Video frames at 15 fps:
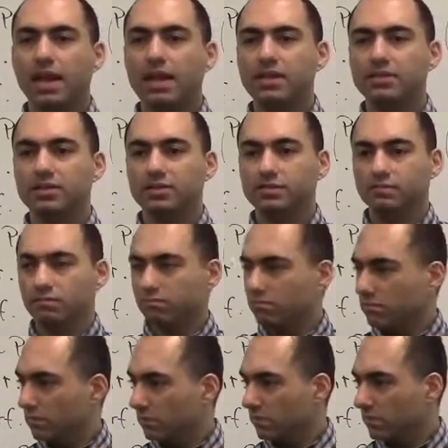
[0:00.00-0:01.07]
that is
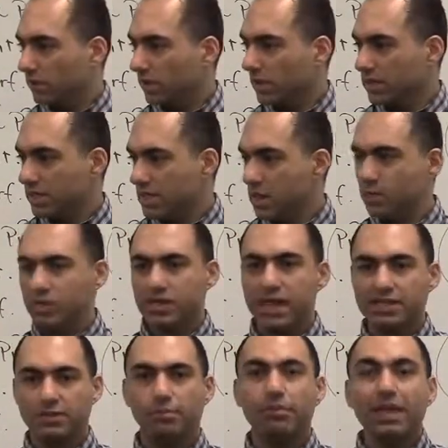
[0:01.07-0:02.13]
continuous
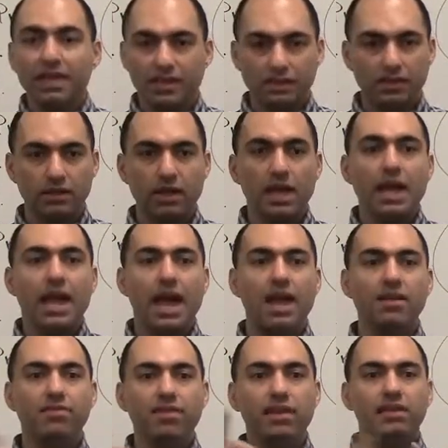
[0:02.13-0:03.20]
has a being.
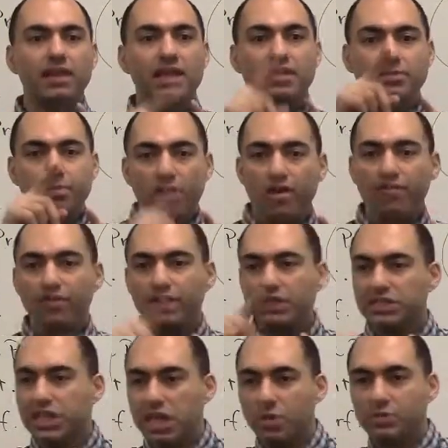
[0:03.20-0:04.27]
Anything that is perfect
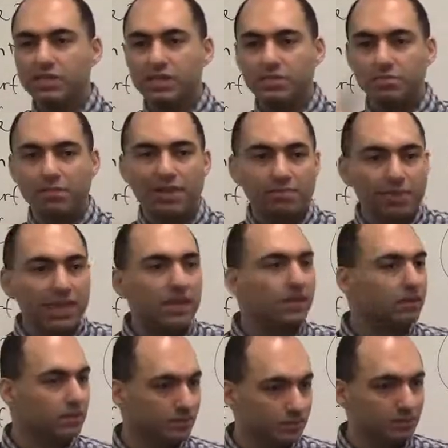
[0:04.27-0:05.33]
continuous has a been
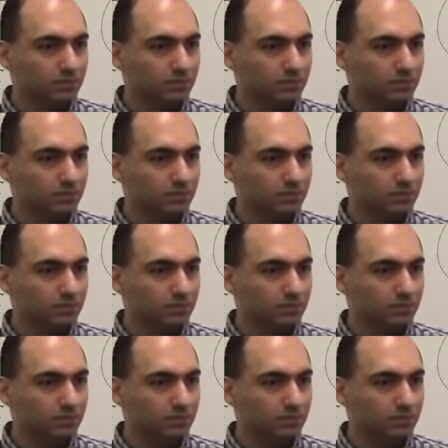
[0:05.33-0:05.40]
being.